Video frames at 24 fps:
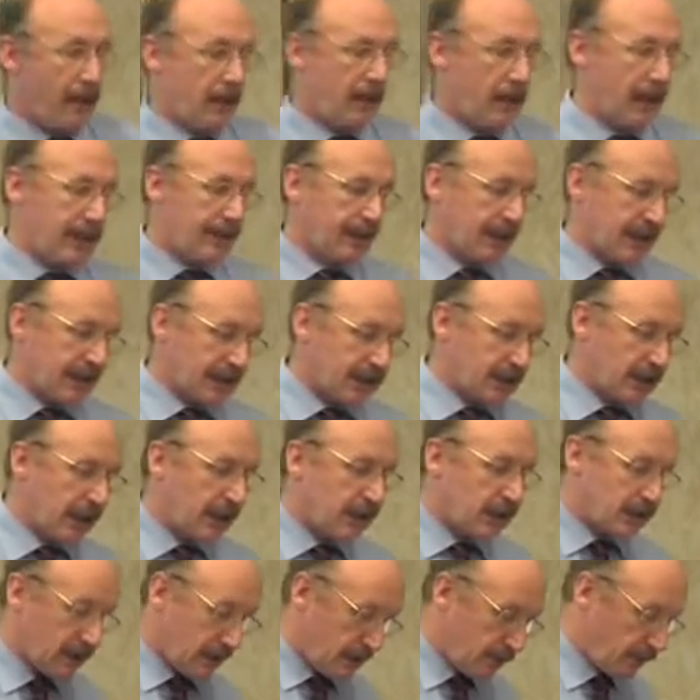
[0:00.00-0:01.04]
In the last
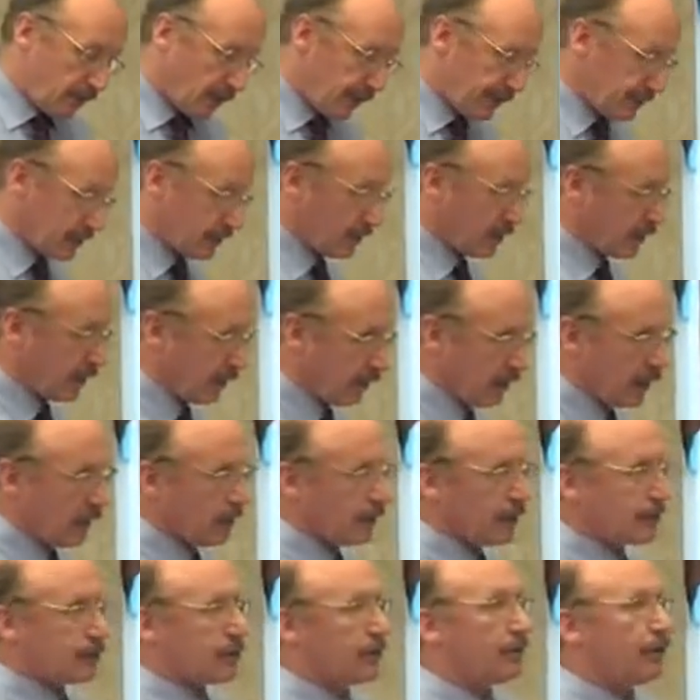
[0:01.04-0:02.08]
18 months at the Great
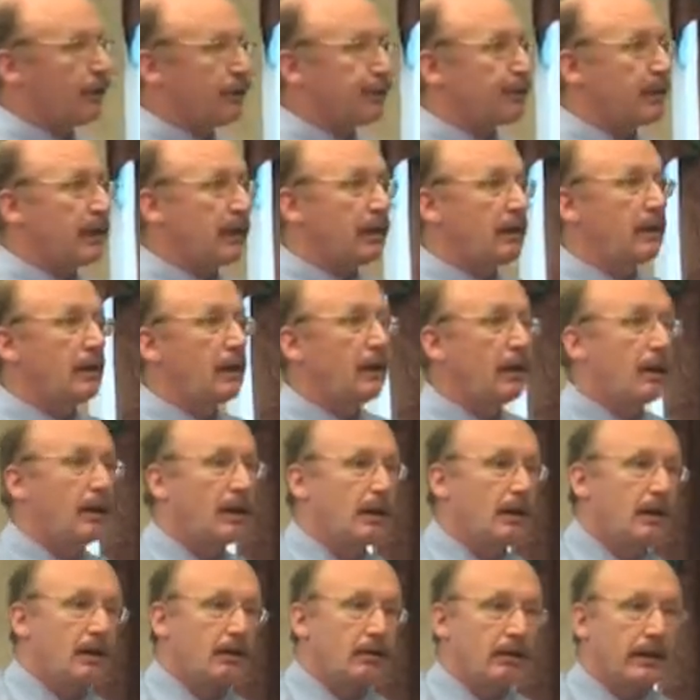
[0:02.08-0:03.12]
Western Hospital,
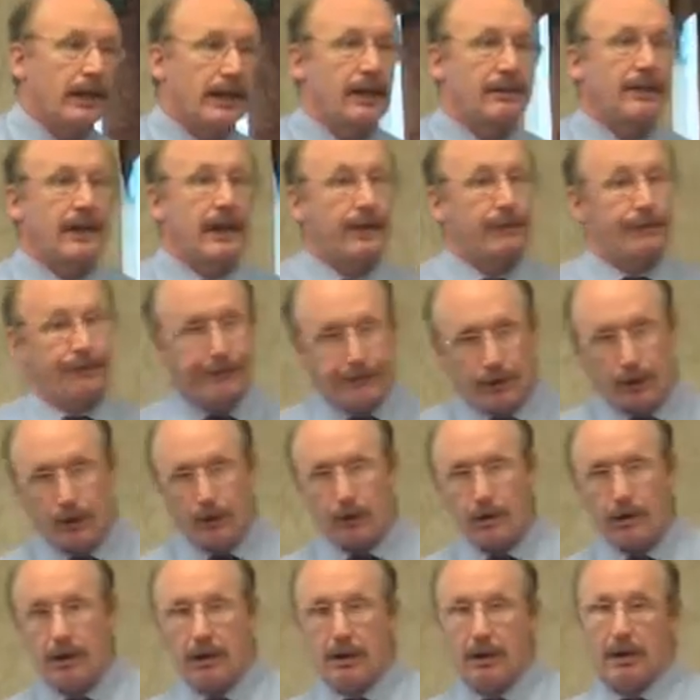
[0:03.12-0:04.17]
we have had
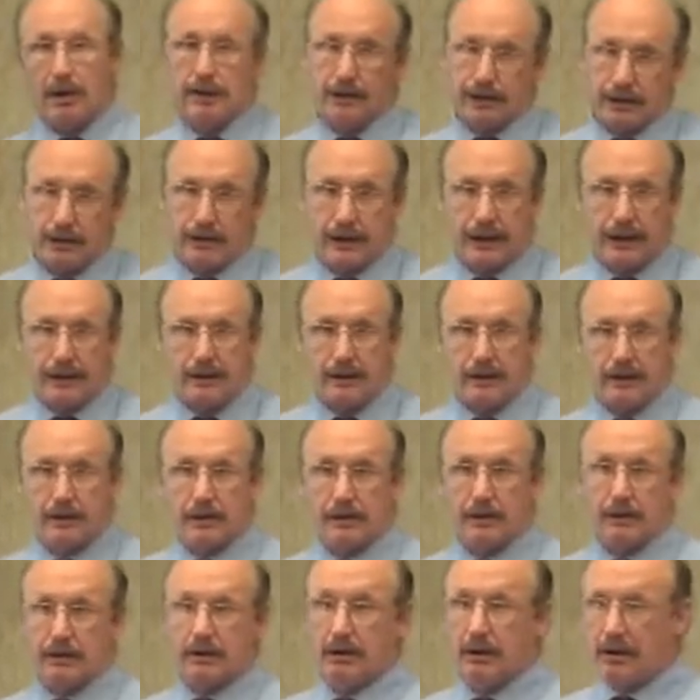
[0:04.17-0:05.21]
4 junior
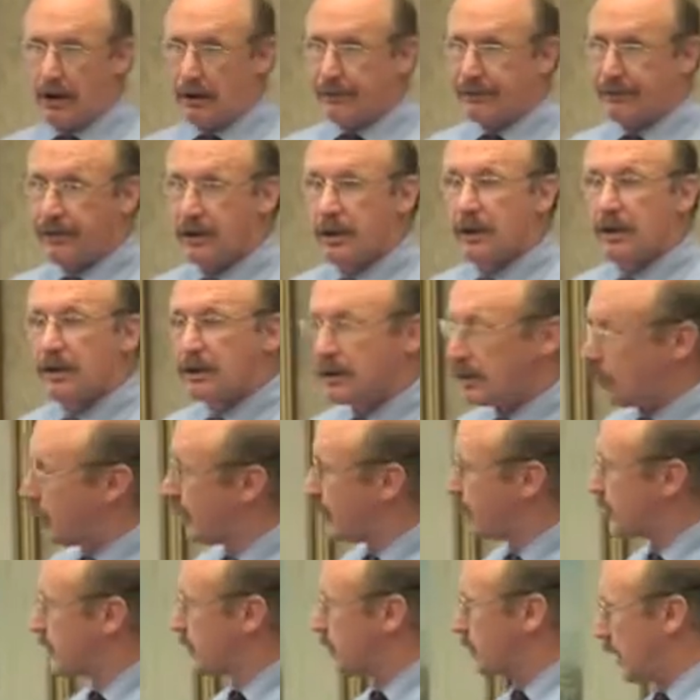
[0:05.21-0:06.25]
doctors off with
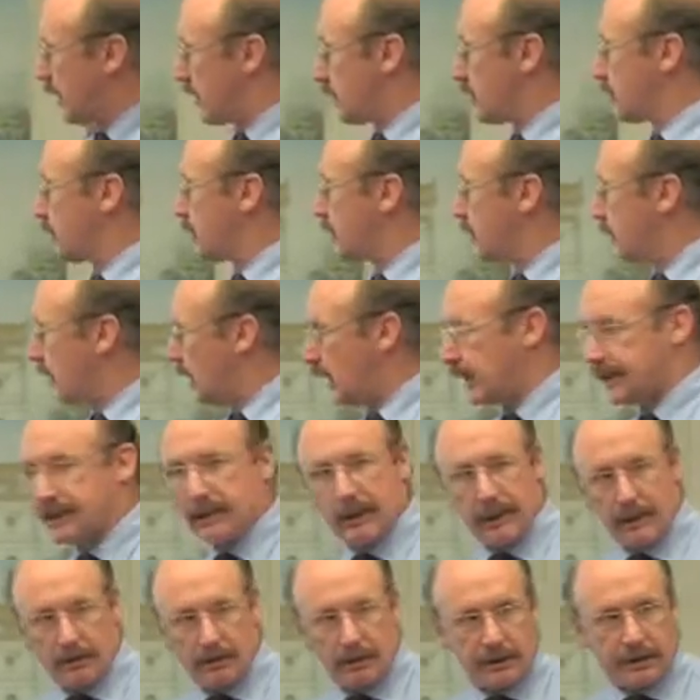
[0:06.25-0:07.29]
stress-related
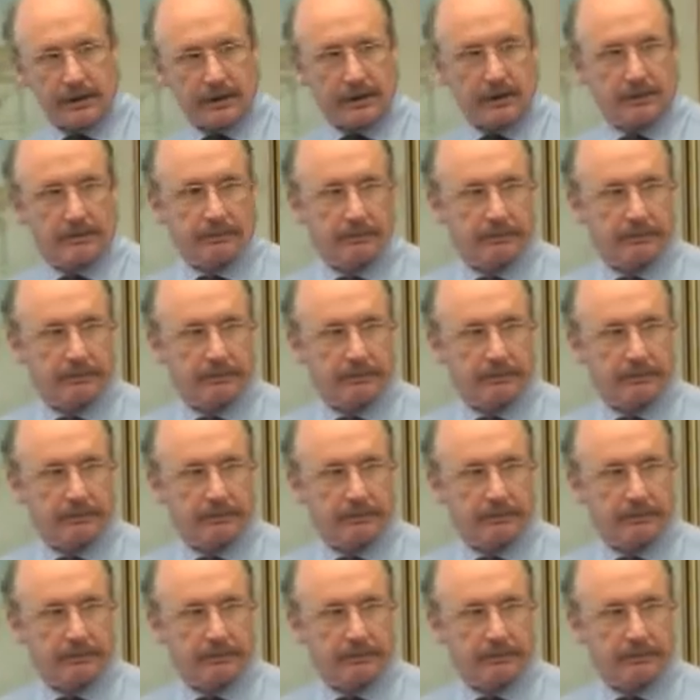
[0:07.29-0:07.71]
illness.